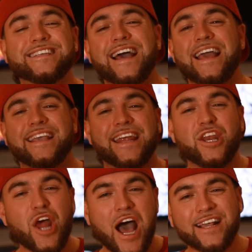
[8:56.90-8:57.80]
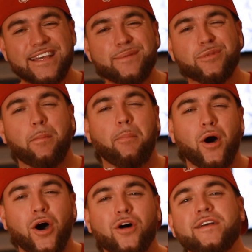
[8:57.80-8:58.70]
guy cannot keep the
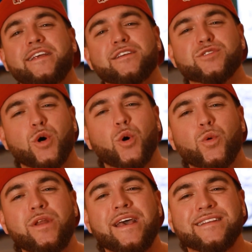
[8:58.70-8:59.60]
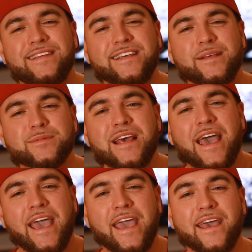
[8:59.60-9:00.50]
ball in his own team's
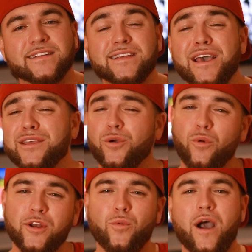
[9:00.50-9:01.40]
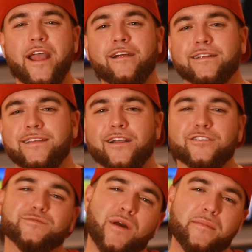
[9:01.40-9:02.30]
hands. You wonder why Eric Decker
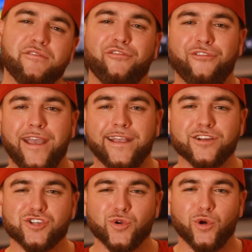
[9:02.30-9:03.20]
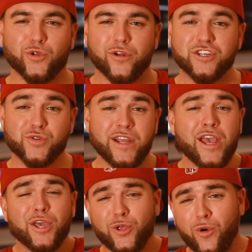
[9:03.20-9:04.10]
is probably faking a shoulder injury.
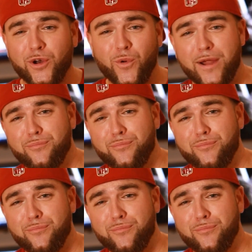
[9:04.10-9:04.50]
You wonder why